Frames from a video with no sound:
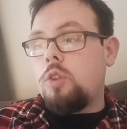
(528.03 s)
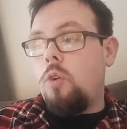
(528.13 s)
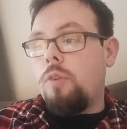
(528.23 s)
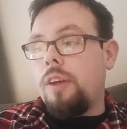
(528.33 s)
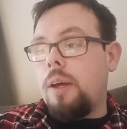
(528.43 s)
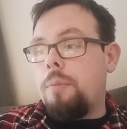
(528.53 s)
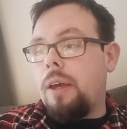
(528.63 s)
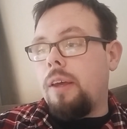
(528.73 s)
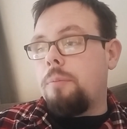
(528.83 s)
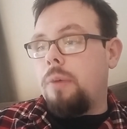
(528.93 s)
It's coffee. I
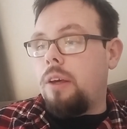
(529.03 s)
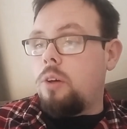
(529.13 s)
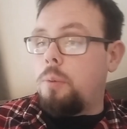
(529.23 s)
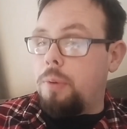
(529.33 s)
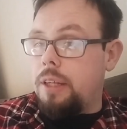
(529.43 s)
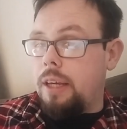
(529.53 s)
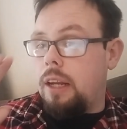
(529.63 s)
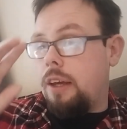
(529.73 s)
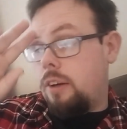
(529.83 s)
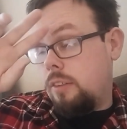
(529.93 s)
might make a cup of tea
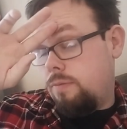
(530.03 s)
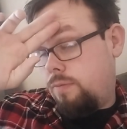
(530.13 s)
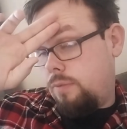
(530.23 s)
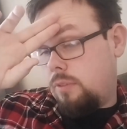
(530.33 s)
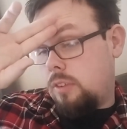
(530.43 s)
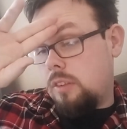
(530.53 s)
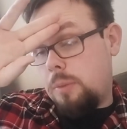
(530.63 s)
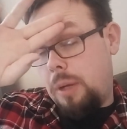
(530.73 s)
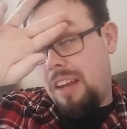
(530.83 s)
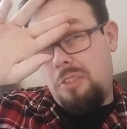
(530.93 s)
later.
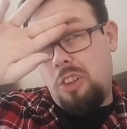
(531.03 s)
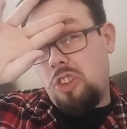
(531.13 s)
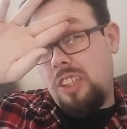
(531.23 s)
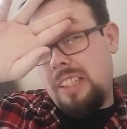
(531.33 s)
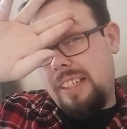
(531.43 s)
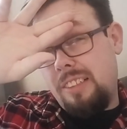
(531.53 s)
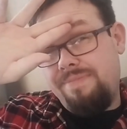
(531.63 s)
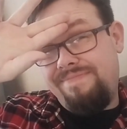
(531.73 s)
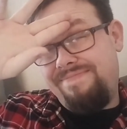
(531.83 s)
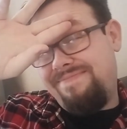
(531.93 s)
I might have another drink later.
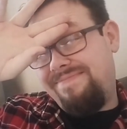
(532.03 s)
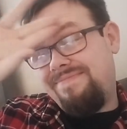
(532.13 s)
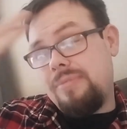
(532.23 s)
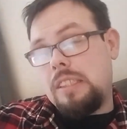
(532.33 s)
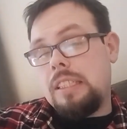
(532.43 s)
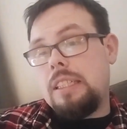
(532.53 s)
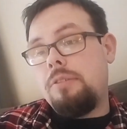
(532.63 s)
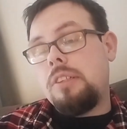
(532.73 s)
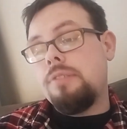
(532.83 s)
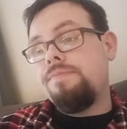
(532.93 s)
You
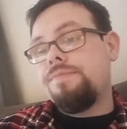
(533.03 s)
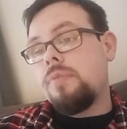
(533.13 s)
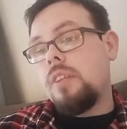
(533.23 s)
never know.